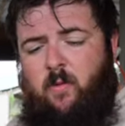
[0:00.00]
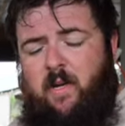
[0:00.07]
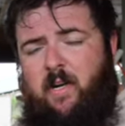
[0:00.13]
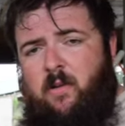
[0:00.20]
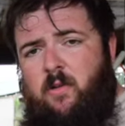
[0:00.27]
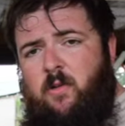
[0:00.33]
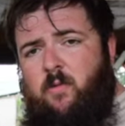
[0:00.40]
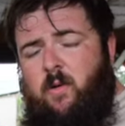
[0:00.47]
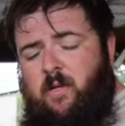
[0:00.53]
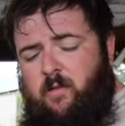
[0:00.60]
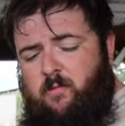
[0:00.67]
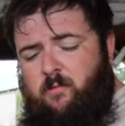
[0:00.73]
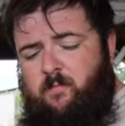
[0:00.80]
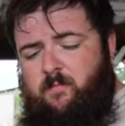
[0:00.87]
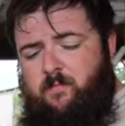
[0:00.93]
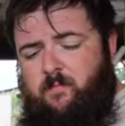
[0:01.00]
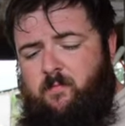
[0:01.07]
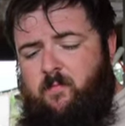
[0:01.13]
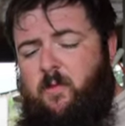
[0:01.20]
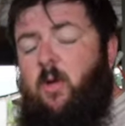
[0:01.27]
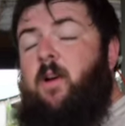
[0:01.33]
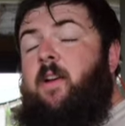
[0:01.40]
you won't,
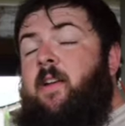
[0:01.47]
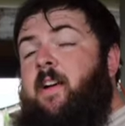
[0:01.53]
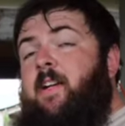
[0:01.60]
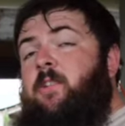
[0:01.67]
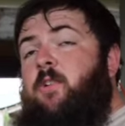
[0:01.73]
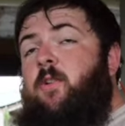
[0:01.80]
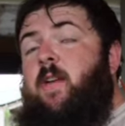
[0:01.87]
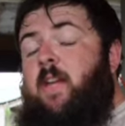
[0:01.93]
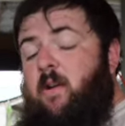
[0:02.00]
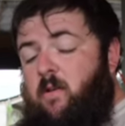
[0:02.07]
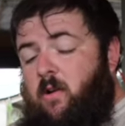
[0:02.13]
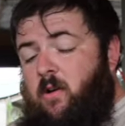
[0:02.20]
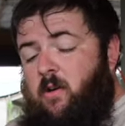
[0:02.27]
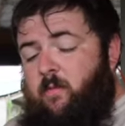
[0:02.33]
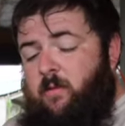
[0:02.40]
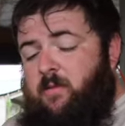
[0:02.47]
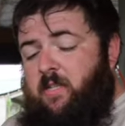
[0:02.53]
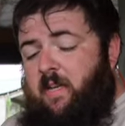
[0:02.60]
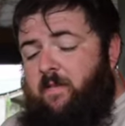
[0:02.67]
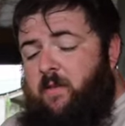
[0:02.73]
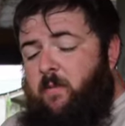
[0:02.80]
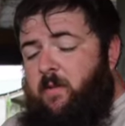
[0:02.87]
or it lets you hear an audible
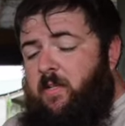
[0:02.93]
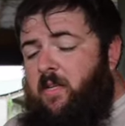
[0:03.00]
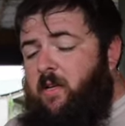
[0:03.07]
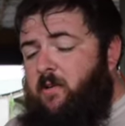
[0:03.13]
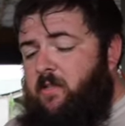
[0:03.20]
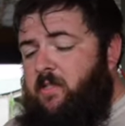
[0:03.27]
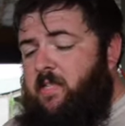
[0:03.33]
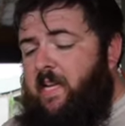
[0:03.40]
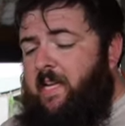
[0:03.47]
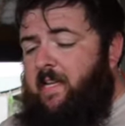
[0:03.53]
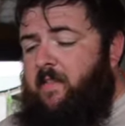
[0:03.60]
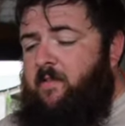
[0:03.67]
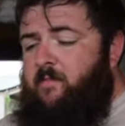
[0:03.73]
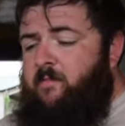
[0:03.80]
safety when you go to set it.